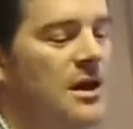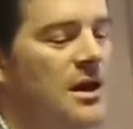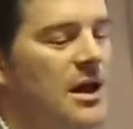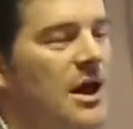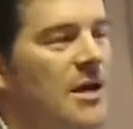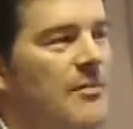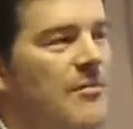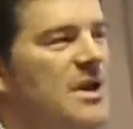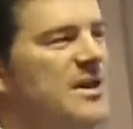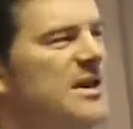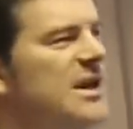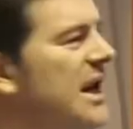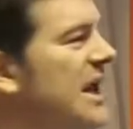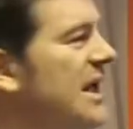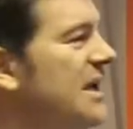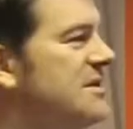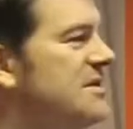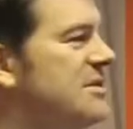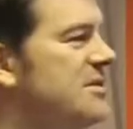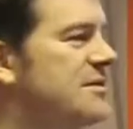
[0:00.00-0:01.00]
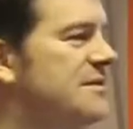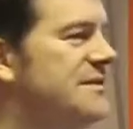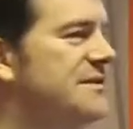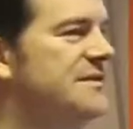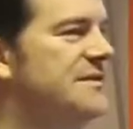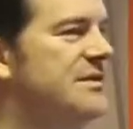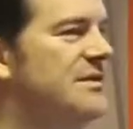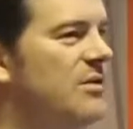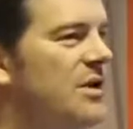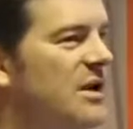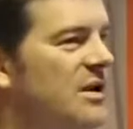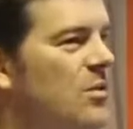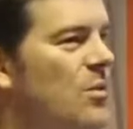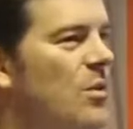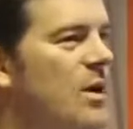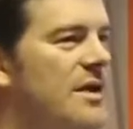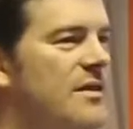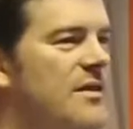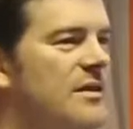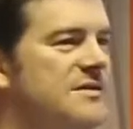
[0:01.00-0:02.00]
And then end users, in a
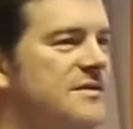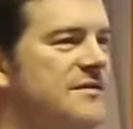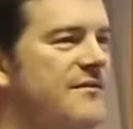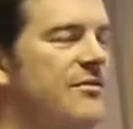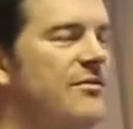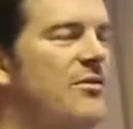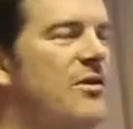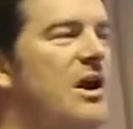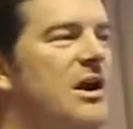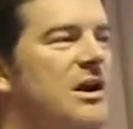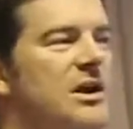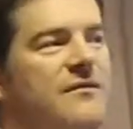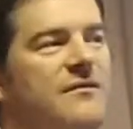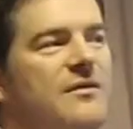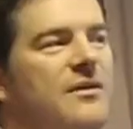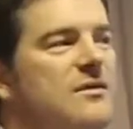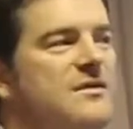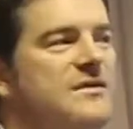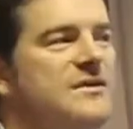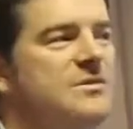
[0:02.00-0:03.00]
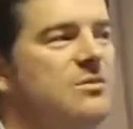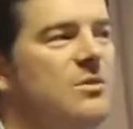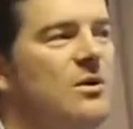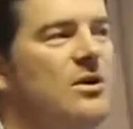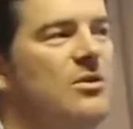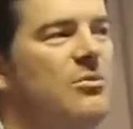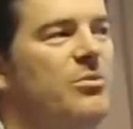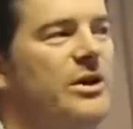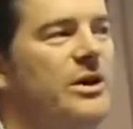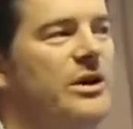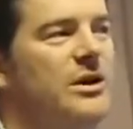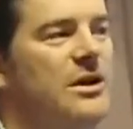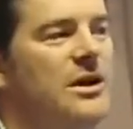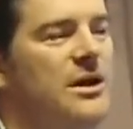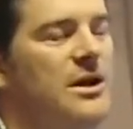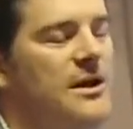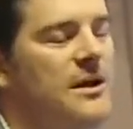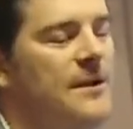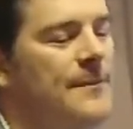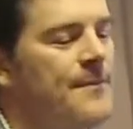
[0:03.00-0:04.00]
way, there's a variety of those as well, but
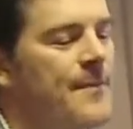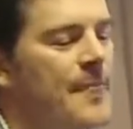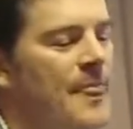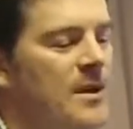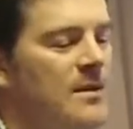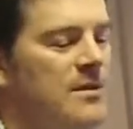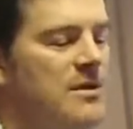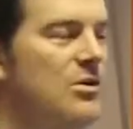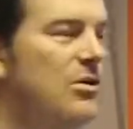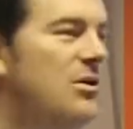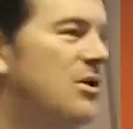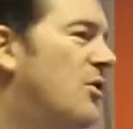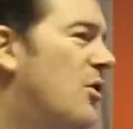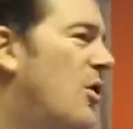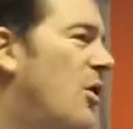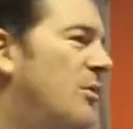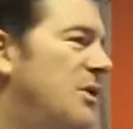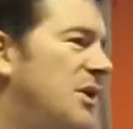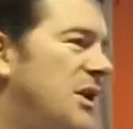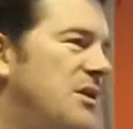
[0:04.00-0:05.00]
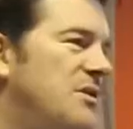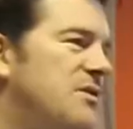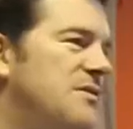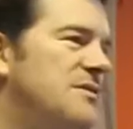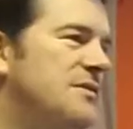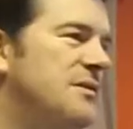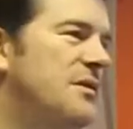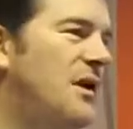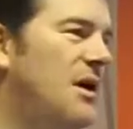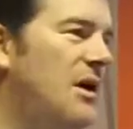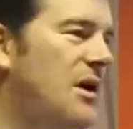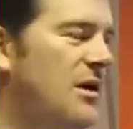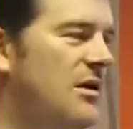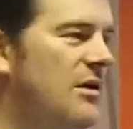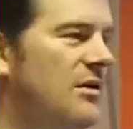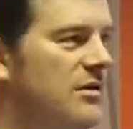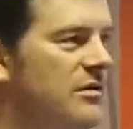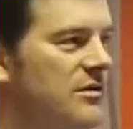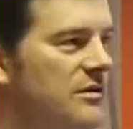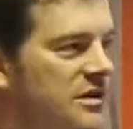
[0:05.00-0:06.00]
they're not your common end users,
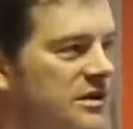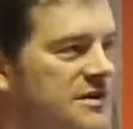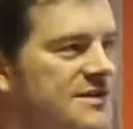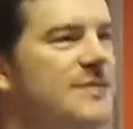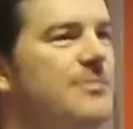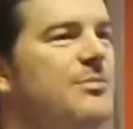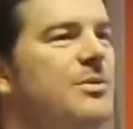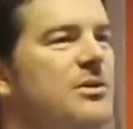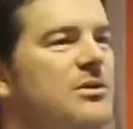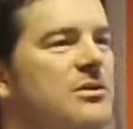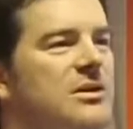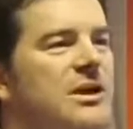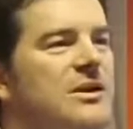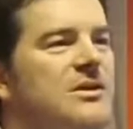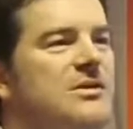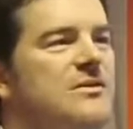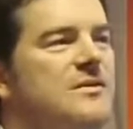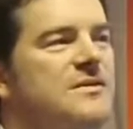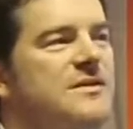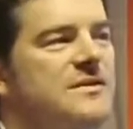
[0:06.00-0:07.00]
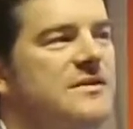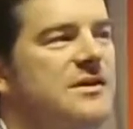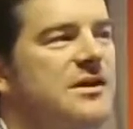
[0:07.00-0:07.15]
your typical end users.